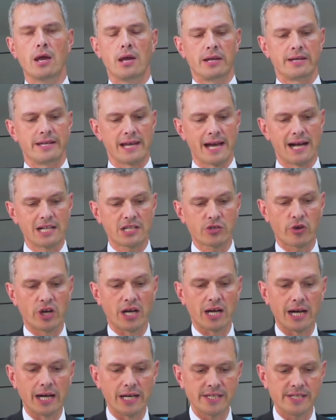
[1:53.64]
The
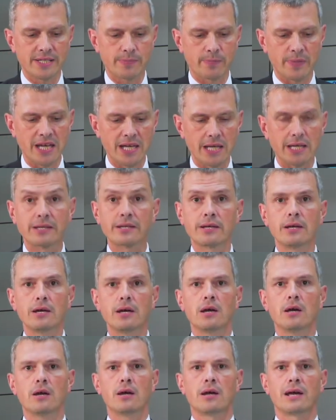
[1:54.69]
ultra-high speed
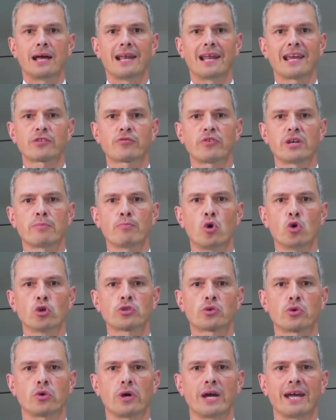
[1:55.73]
electric
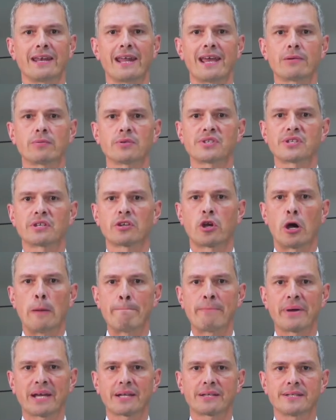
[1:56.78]
motor enables a
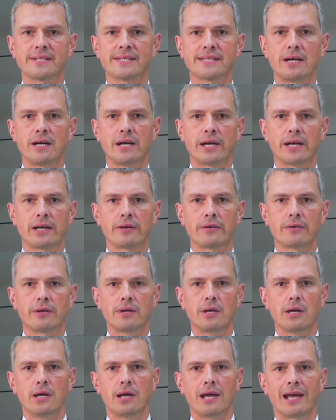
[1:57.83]
compact design
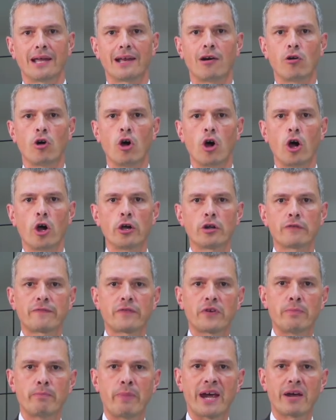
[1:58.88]
and our
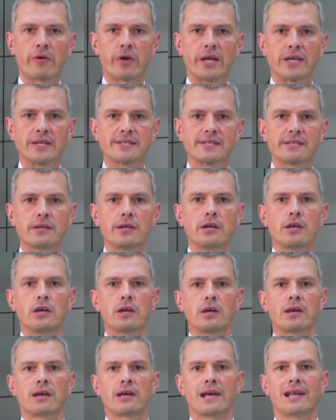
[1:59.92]
oil-free bearings
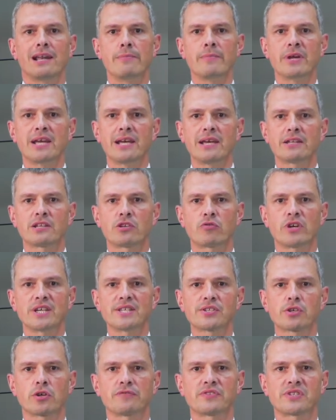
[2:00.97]
eliminate the
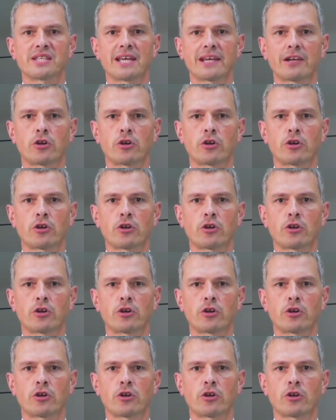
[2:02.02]
risk of stack